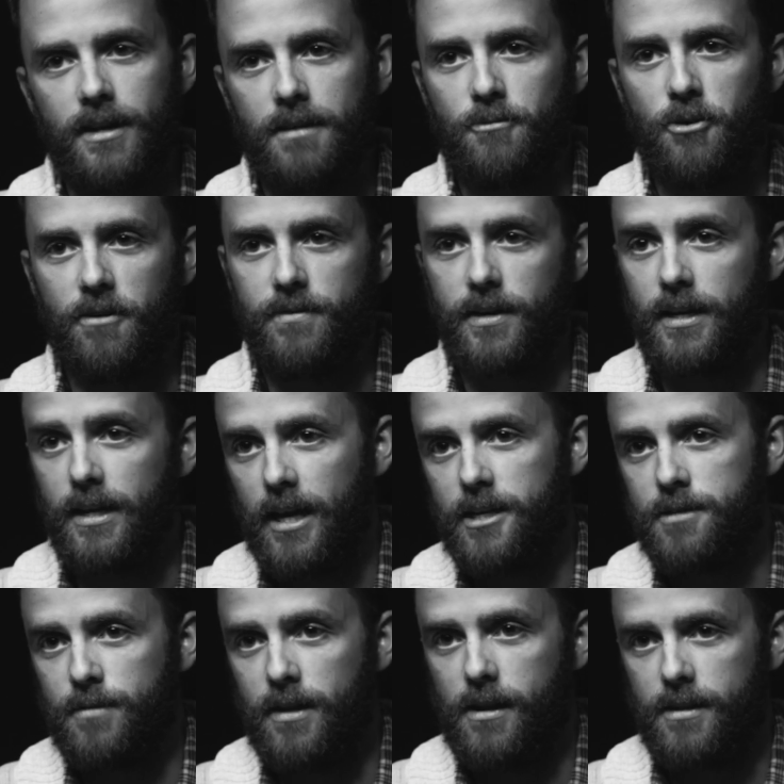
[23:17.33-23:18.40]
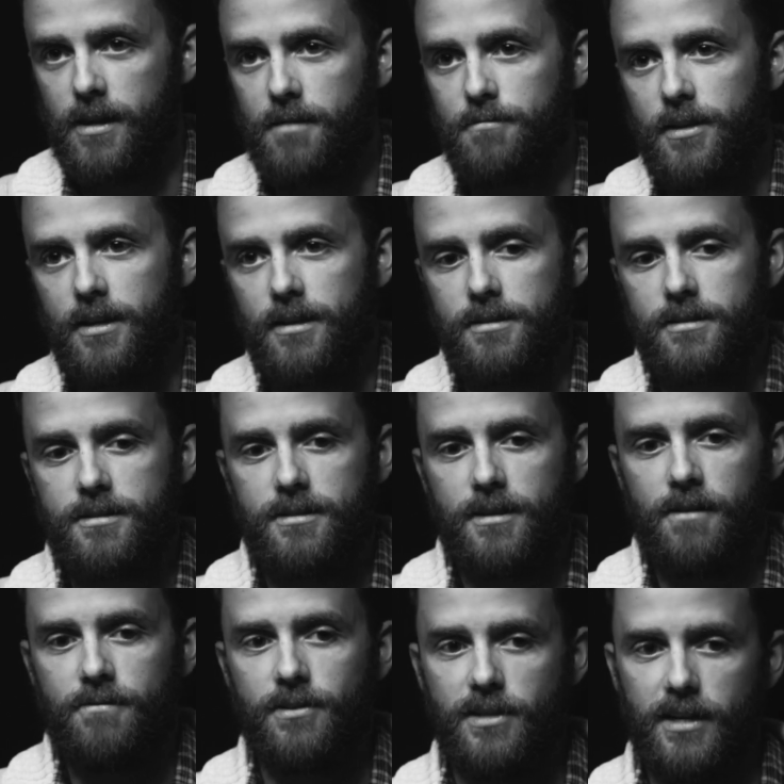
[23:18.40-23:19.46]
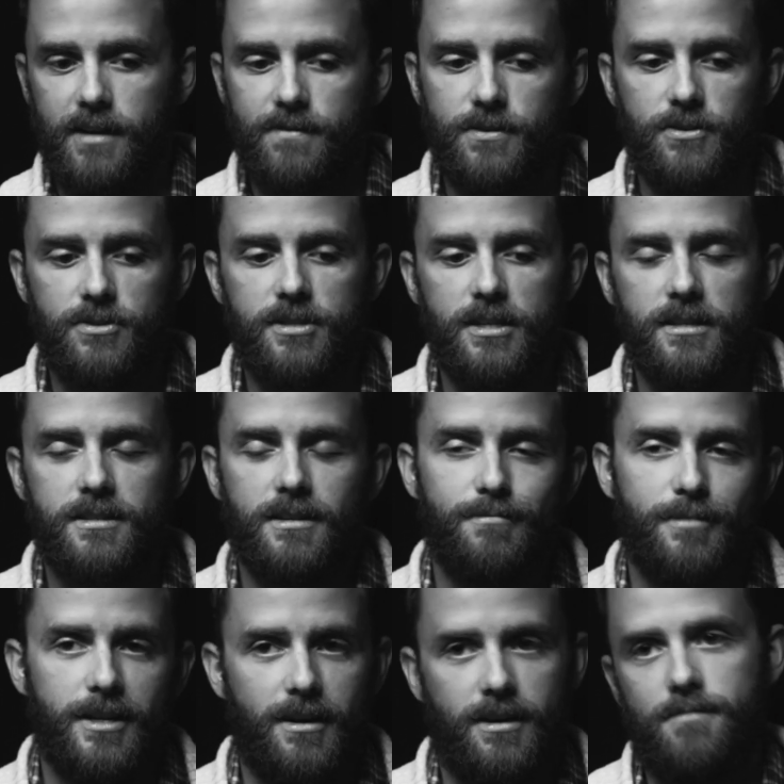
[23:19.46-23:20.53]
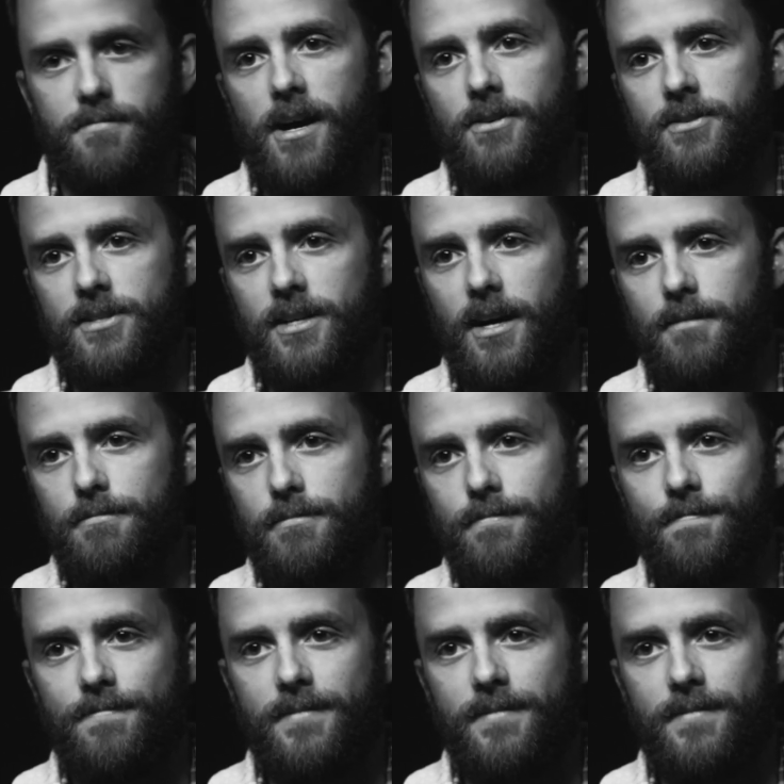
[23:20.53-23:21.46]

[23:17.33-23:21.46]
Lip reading: get more of an engagement out of that because I feel like if you see somebody on a mountaintop